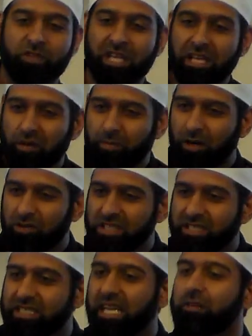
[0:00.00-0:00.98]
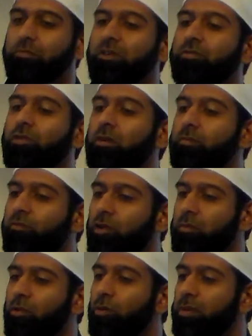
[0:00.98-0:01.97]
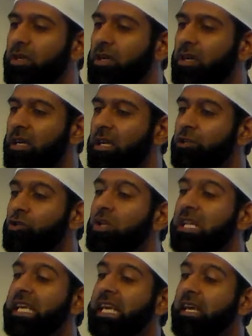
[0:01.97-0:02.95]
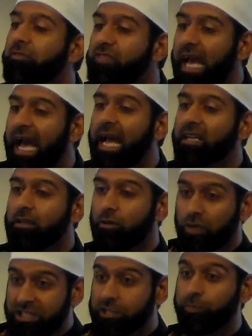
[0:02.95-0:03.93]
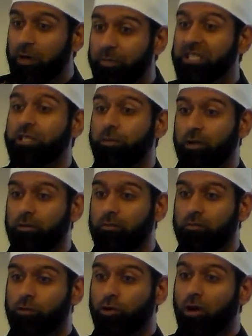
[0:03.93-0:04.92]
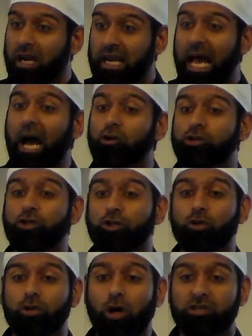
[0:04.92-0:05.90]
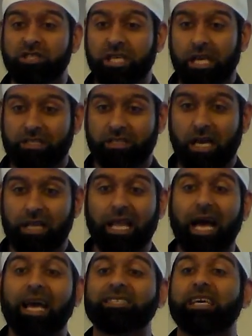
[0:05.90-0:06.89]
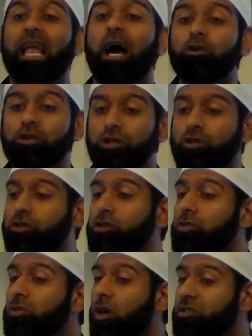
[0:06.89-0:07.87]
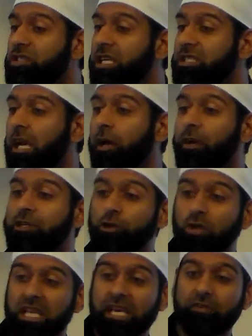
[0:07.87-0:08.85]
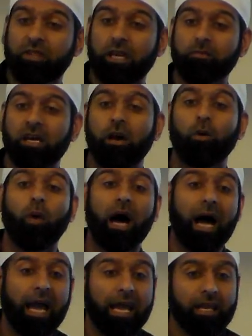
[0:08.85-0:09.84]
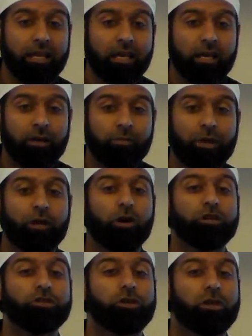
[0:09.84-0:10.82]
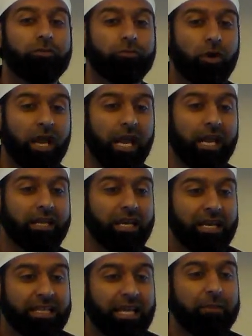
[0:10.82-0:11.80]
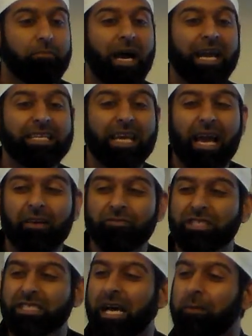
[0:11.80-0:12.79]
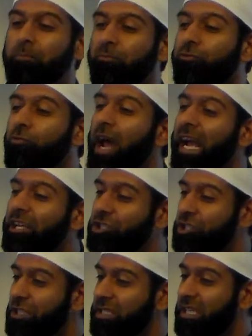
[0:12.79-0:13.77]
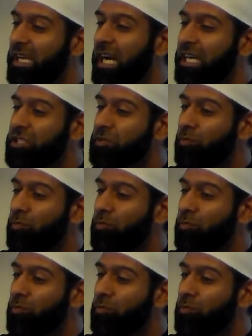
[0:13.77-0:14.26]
Think about this statement for a moment. To leave that which is permissible. You are allowed to do those things. Allah has allowed you to do those things, but you leave them. Why? Because you're afraid they might have some fraction, a